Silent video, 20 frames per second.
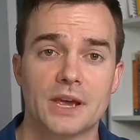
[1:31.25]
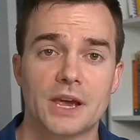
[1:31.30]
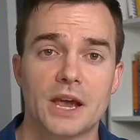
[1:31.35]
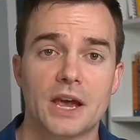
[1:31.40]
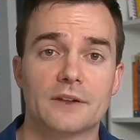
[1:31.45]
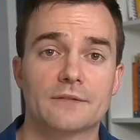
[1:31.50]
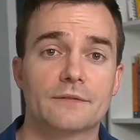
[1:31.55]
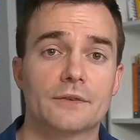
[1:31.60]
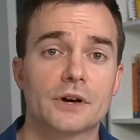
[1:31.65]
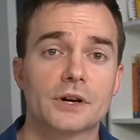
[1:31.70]

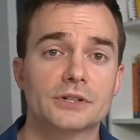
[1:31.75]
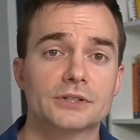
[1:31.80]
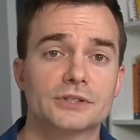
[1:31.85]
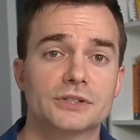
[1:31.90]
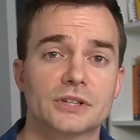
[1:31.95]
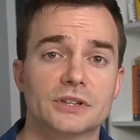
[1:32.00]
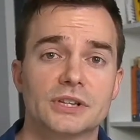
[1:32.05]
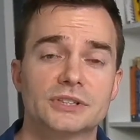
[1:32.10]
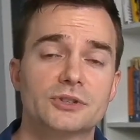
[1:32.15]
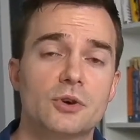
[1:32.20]
And
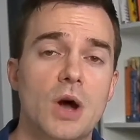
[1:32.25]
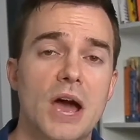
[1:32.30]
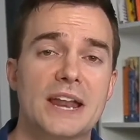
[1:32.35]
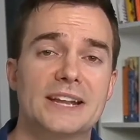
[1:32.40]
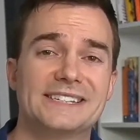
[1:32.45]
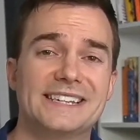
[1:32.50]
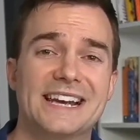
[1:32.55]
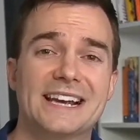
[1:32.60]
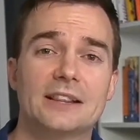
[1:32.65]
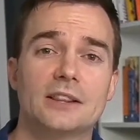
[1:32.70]
first, let's go ahead
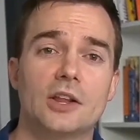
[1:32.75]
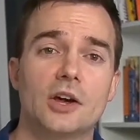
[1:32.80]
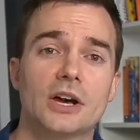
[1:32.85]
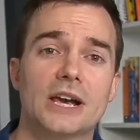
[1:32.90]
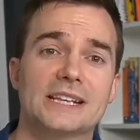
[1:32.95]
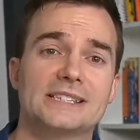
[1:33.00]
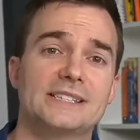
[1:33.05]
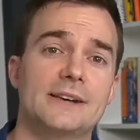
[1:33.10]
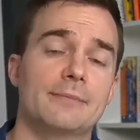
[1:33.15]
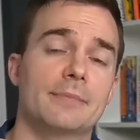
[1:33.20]
and take a
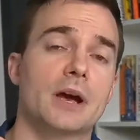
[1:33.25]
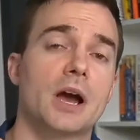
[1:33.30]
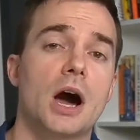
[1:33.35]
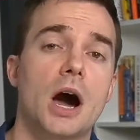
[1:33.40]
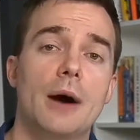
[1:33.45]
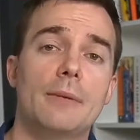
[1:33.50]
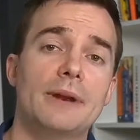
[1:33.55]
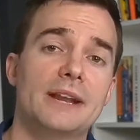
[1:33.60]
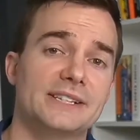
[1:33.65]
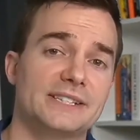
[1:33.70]
look at some
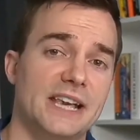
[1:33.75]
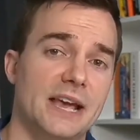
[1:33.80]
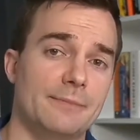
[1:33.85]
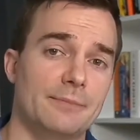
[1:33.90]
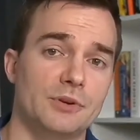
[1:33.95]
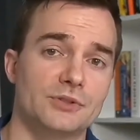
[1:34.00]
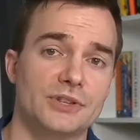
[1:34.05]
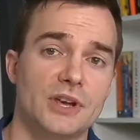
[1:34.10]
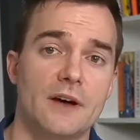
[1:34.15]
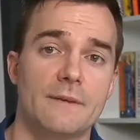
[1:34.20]
common
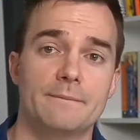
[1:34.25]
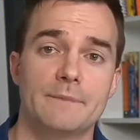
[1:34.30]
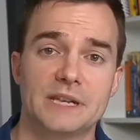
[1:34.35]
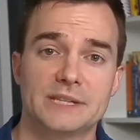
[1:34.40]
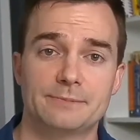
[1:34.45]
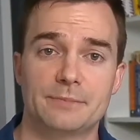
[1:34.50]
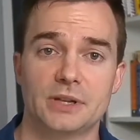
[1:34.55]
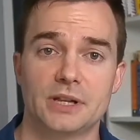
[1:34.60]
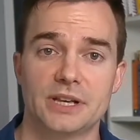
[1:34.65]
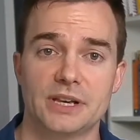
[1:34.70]
examples of
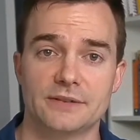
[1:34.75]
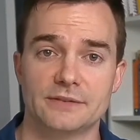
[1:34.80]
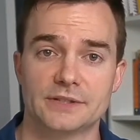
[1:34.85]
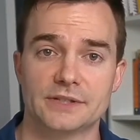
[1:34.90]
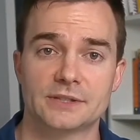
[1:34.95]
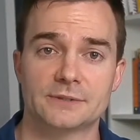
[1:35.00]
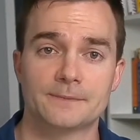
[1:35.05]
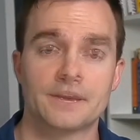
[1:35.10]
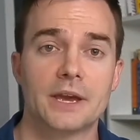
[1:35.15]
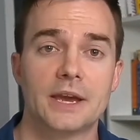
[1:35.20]

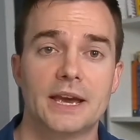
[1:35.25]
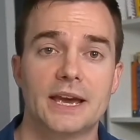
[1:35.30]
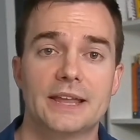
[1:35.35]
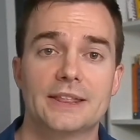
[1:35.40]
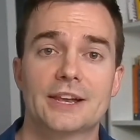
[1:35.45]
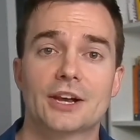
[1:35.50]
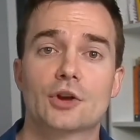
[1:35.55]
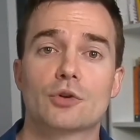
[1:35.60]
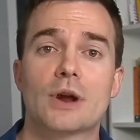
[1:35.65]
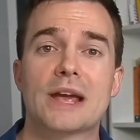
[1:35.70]
misbeliefs.
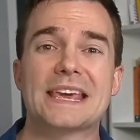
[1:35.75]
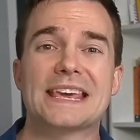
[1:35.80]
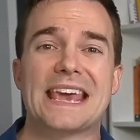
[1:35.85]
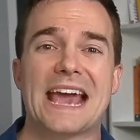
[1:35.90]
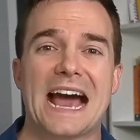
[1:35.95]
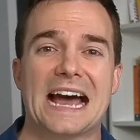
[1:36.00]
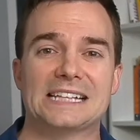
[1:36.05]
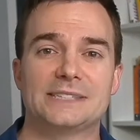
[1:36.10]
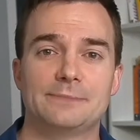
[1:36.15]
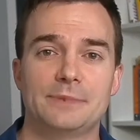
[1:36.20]
In The Great
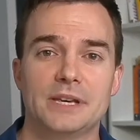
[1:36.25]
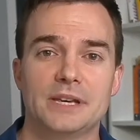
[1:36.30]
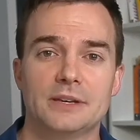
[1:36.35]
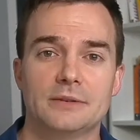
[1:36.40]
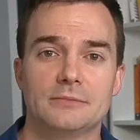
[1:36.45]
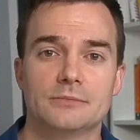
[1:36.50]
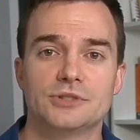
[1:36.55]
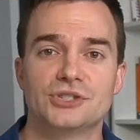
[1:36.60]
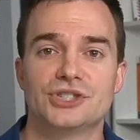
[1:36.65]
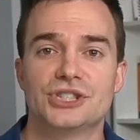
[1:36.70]

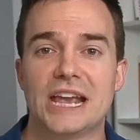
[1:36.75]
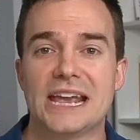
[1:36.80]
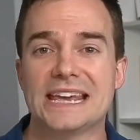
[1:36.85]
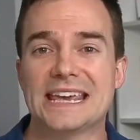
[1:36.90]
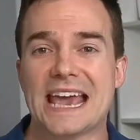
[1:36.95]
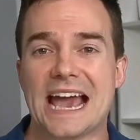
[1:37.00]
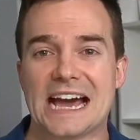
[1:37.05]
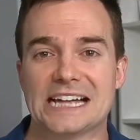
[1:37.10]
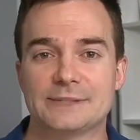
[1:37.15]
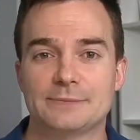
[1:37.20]
Gatsby,
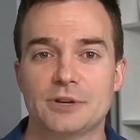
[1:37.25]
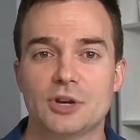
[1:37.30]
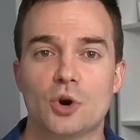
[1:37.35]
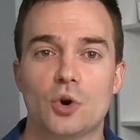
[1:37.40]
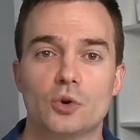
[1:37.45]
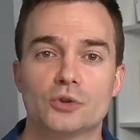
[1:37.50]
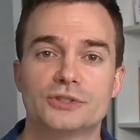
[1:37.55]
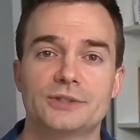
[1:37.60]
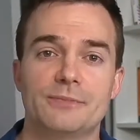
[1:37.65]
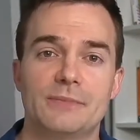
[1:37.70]
Jay Gatsby
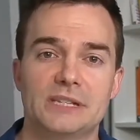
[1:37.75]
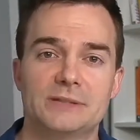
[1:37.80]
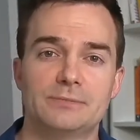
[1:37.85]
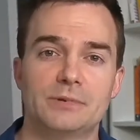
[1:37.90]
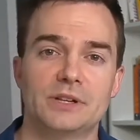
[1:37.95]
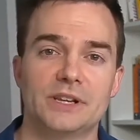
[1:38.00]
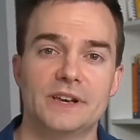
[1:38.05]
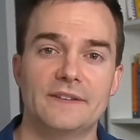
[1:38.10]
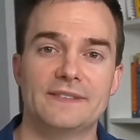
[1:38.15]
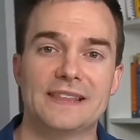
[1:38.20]
holds a
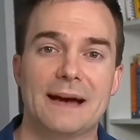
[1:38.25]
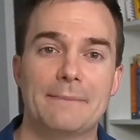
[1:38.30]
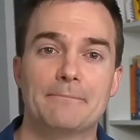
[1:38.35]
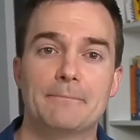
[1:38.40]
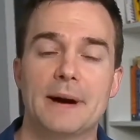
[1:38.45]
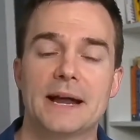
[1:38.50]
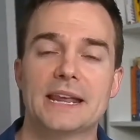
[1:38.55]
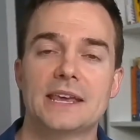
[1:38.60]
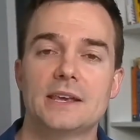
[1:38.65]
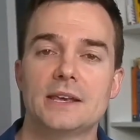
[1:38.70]
misbelief that
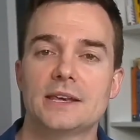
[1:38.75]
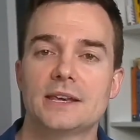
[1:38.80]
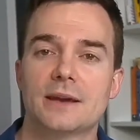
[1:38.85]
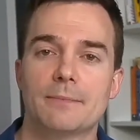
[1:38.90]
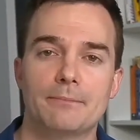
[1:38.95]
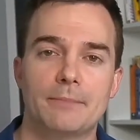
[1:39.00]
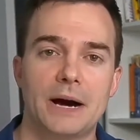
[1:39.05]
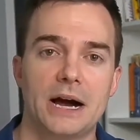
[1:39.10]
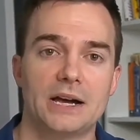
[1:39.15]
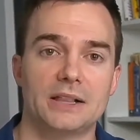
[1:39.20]
money
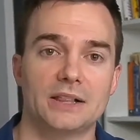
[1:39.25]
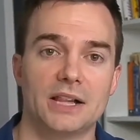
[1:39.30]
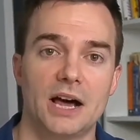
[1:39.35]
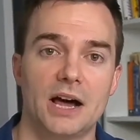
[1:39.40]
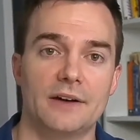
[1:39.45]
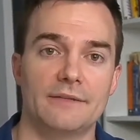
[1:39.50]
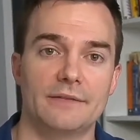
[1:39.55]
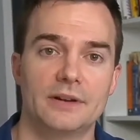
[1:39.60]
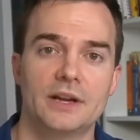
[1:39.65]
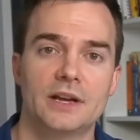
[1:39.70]
can buy
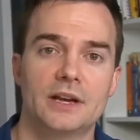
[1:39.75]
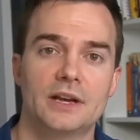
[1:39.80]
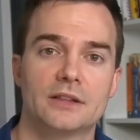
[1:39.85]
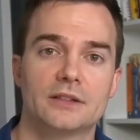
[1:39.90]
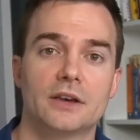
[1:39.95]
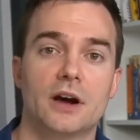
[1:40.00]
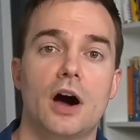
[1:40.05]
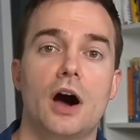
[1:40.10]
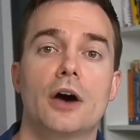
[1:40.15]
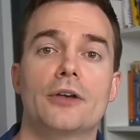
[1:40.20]
love.
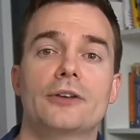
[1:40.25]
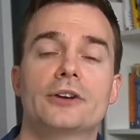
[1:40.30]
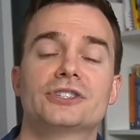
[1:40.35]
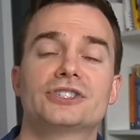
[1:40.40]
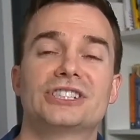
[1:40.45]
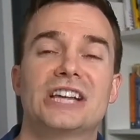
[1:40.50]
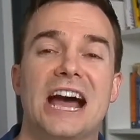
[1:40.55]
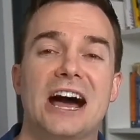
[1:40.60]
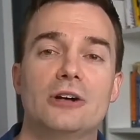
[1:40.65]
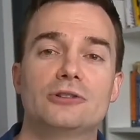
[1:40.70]
The author
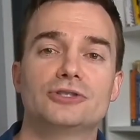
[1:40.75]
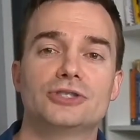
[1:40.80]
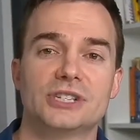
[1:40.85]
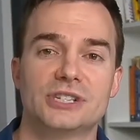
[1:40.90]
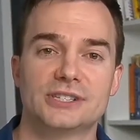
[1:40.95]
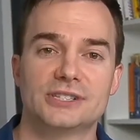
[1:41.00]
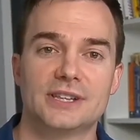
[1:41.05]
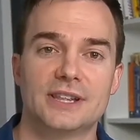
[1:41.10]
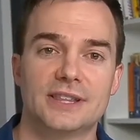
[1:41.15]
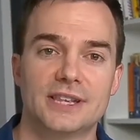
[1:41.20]

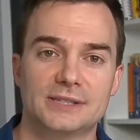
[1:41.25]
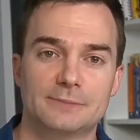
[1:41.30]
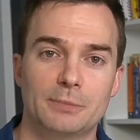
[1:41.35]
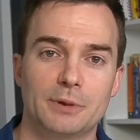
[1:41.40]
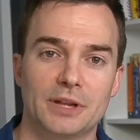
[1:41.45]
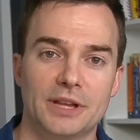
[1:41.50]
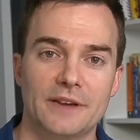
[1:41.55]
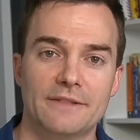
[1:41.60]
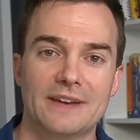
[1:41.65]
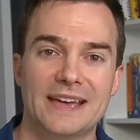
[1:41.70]
challenges this
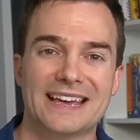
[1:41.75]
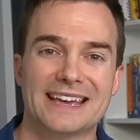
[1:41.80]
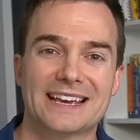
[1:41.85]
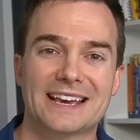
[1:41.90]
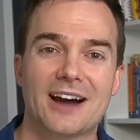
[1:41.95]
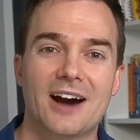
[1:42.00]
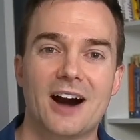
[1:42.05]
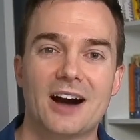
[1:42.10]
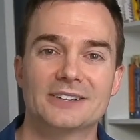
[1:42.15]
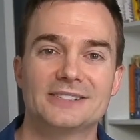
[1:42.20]
belief and
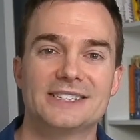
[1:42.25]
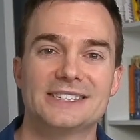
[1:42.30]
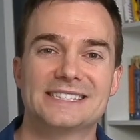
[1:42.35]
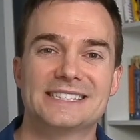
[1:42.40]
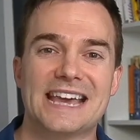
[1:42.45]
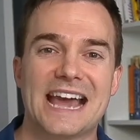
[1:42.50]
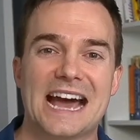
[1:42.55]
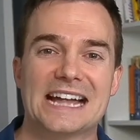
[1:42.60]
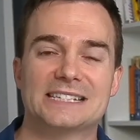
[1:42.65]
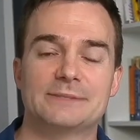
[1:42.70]
causes
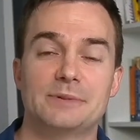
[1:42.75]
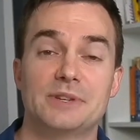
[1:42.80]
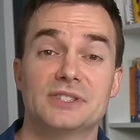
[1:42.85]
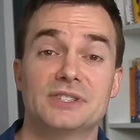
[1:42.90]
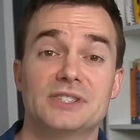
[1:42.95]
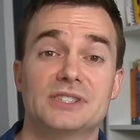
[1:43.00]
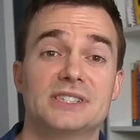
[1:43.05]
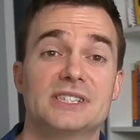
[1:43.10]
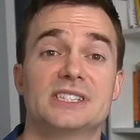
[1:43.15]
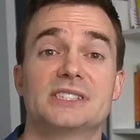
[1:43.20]

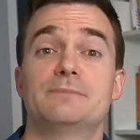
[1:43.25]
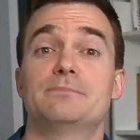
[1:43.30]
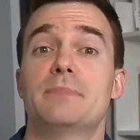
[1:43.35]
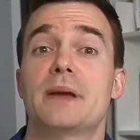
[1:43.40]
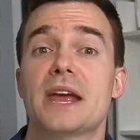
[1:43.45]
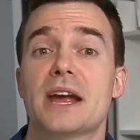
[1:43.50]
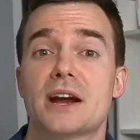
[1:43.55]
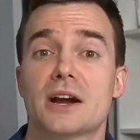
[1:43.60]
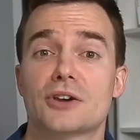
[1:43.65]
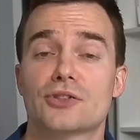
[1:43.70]
Gatsby's
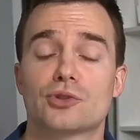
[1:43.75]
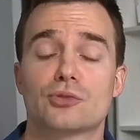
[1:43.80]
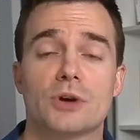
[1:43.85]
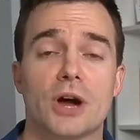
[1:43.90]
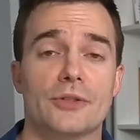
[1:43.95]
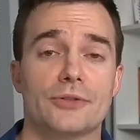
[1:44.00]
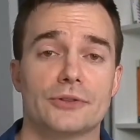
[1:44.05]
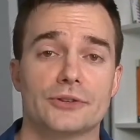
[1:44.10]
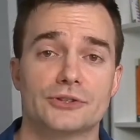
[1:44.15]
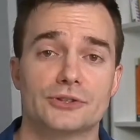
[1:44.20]
despair
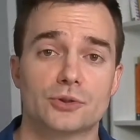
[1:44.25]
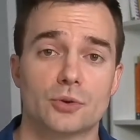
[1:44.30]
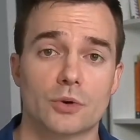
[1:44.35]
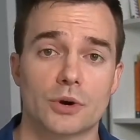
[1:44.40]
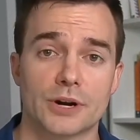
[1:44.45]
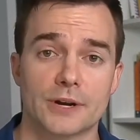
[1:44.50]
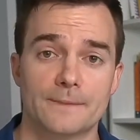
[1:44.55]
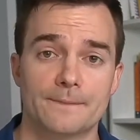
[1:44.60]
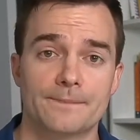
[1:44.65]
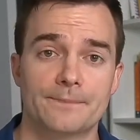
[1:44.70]
throughout the story.